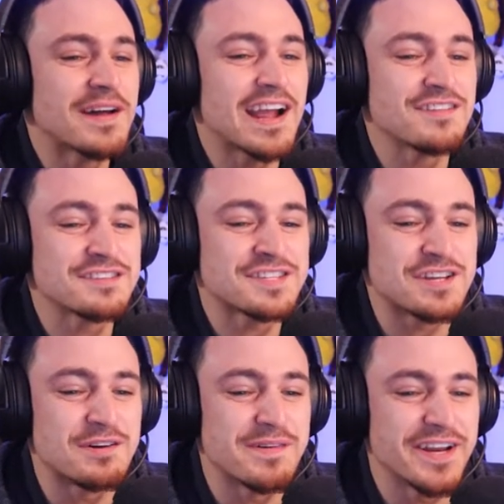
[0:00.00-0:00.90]
there's so
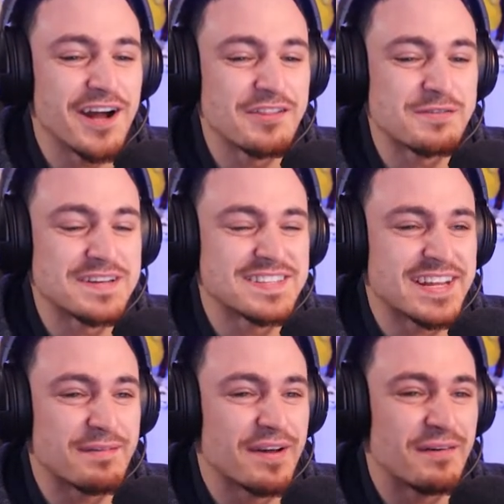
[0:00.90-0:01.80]
many other ones that I
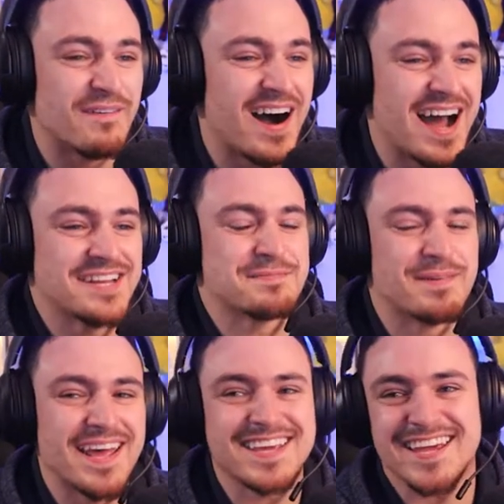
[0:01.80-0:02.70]
want to watch, but I
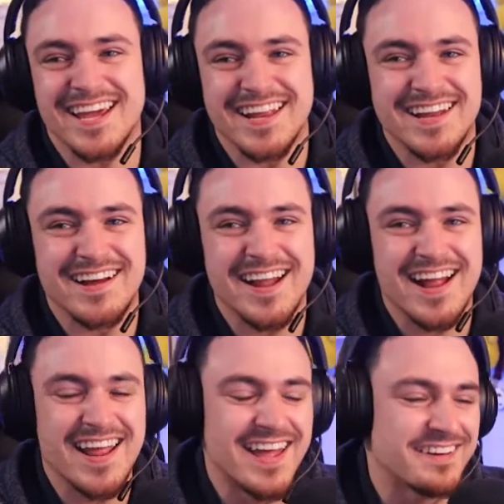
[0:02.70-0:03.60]
can't. I got to
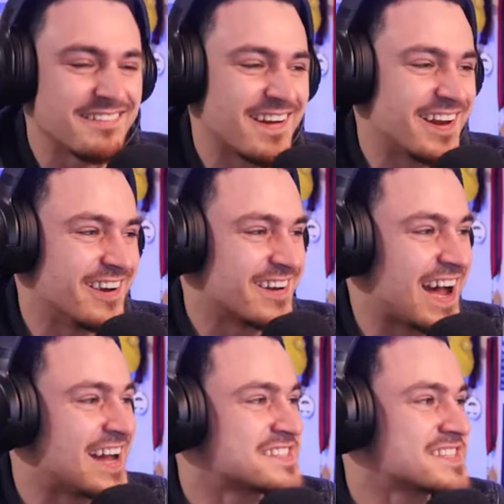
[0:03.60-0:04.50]
end it right here.
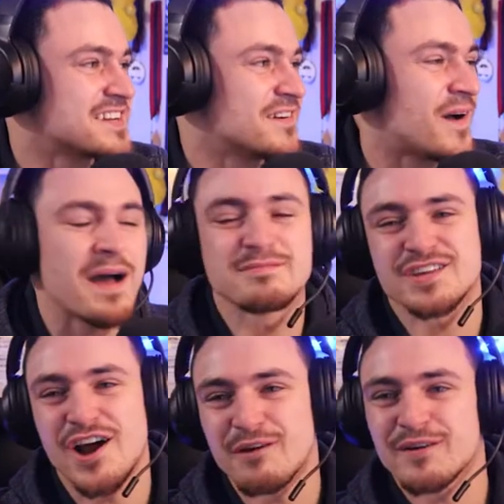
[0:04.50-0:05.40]
Guys, I'm sorry.
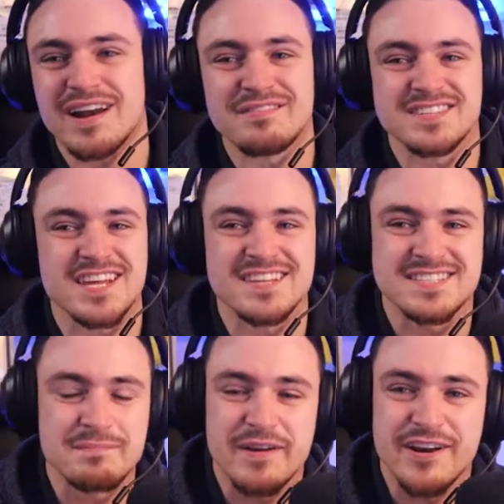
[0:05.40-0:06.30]
We're going to have to take this up
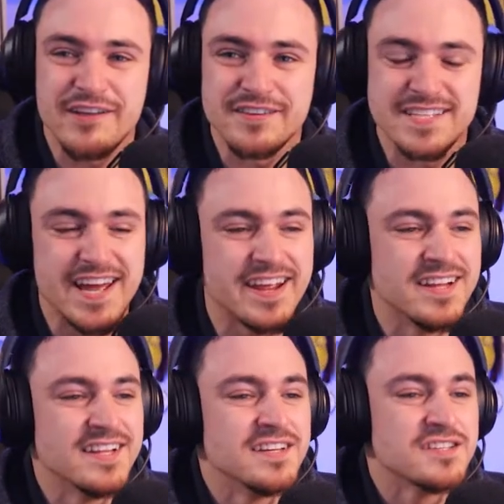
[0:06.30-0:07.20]
on another day.
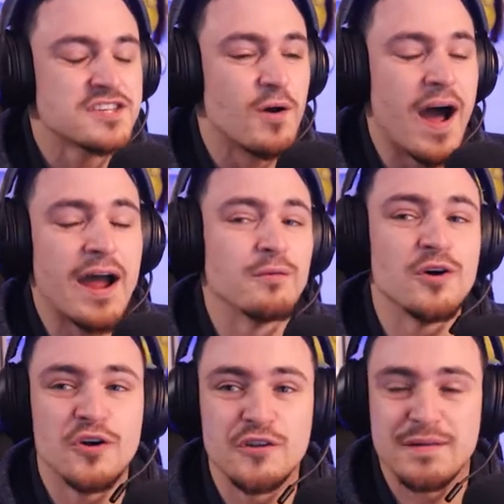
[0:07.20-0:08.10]
So I will
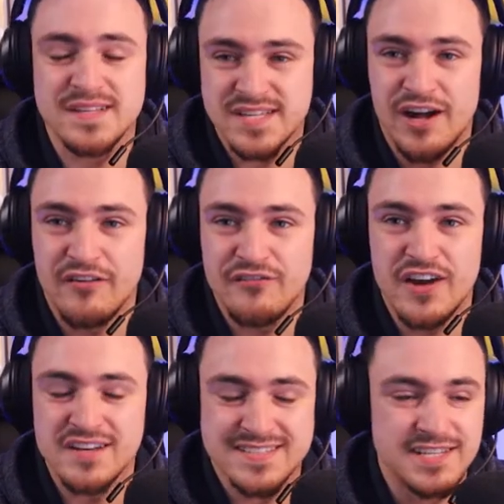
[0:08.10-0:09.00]
hold myself
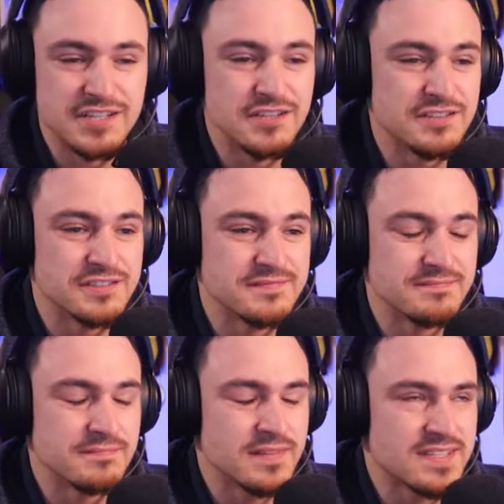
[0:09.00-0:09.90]
until...
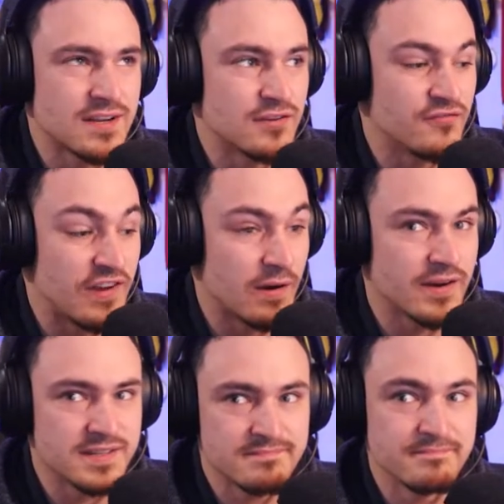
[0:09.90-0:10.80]
It sounded very,
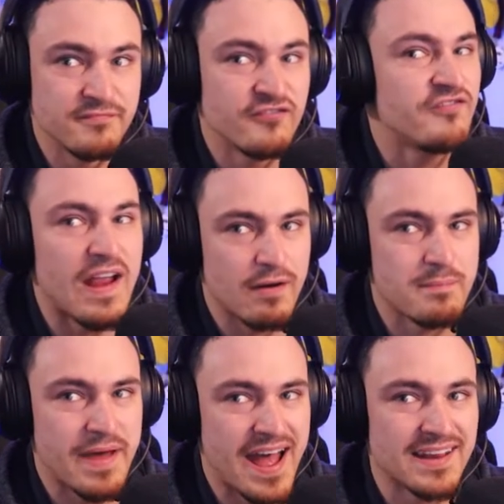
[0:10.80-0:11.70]
very
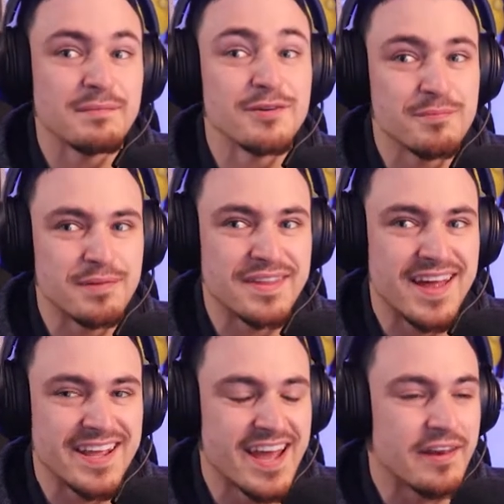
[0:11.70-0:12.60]
bad. Let me replay that
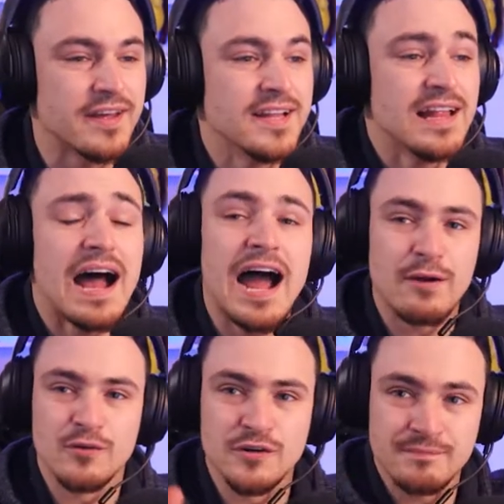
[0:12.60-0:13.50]
again. I will...